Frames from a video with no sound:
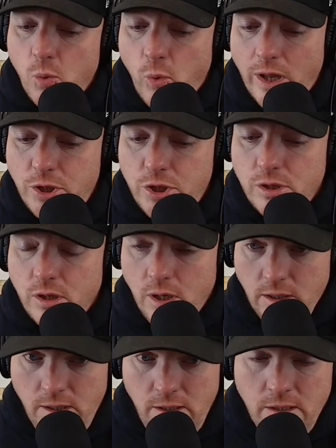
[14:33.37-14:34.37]
which
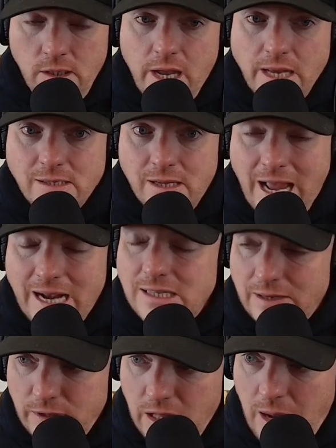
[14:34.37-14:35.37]
is the
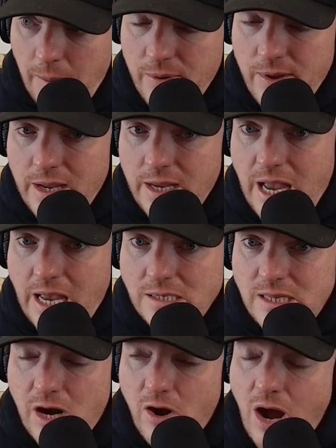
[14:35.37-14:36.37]
next level up.
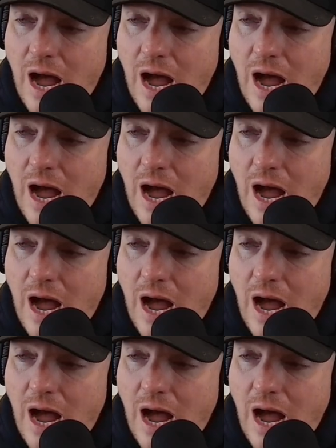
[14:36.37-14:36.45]
Is their